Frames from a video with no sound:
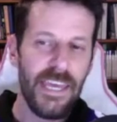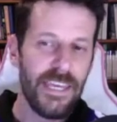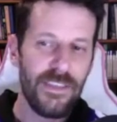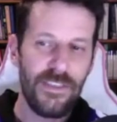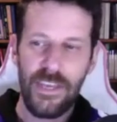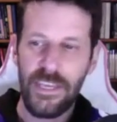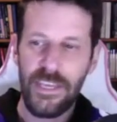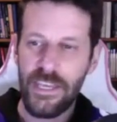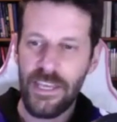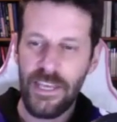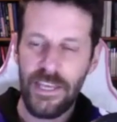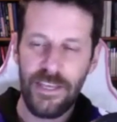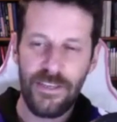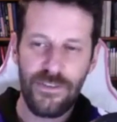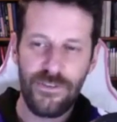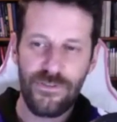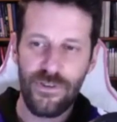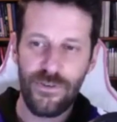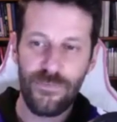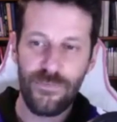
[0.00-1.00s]
He
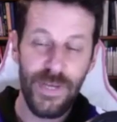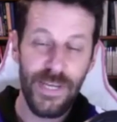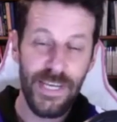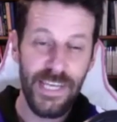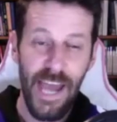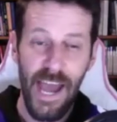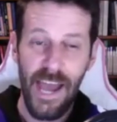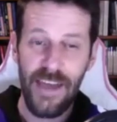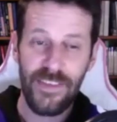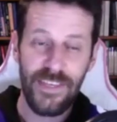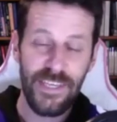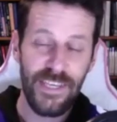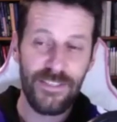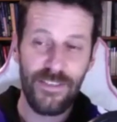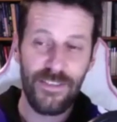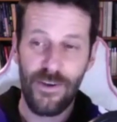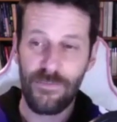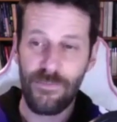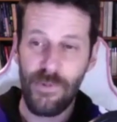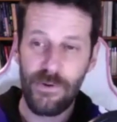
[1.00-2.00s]
it shouldn't be a guy that gets
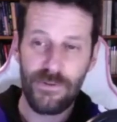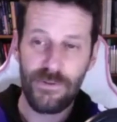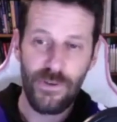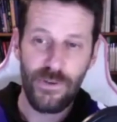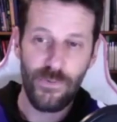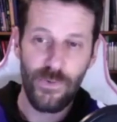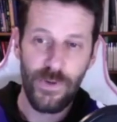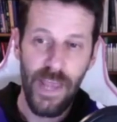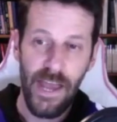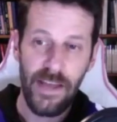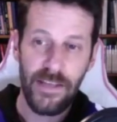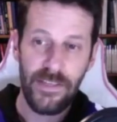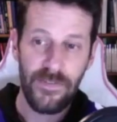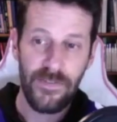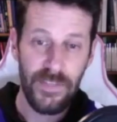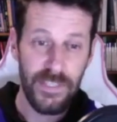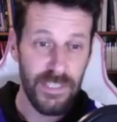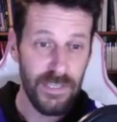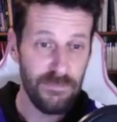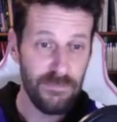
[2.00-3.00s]
all emotional and reactive.
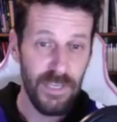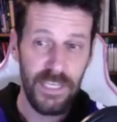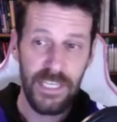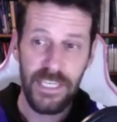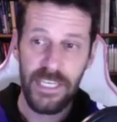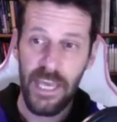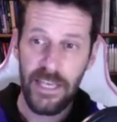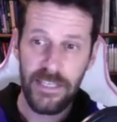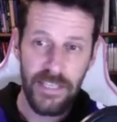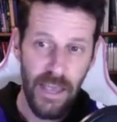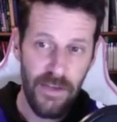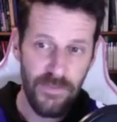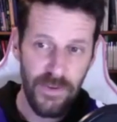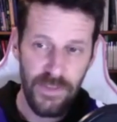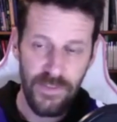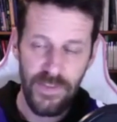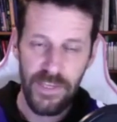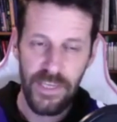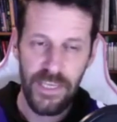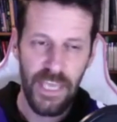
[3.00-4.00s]
It seems like he has
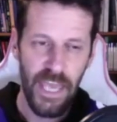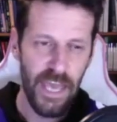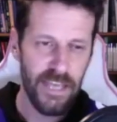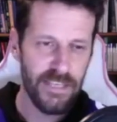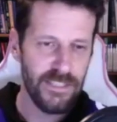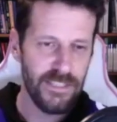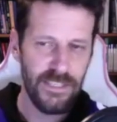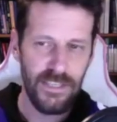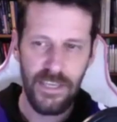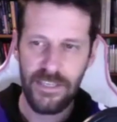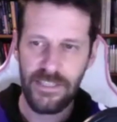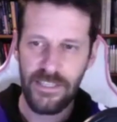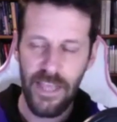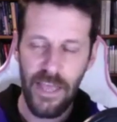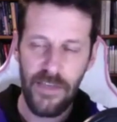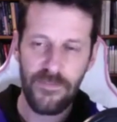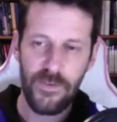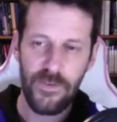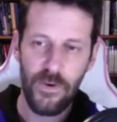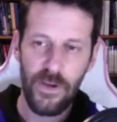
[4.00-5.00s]
everything. He has his
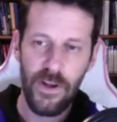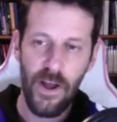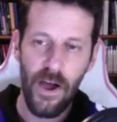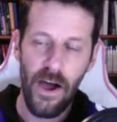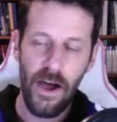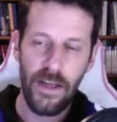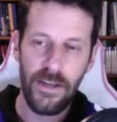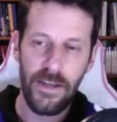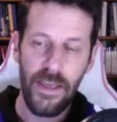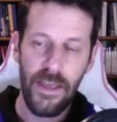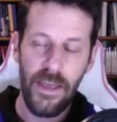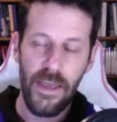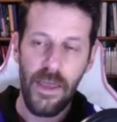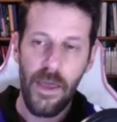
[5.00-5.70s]
life going on. Mm-hmm.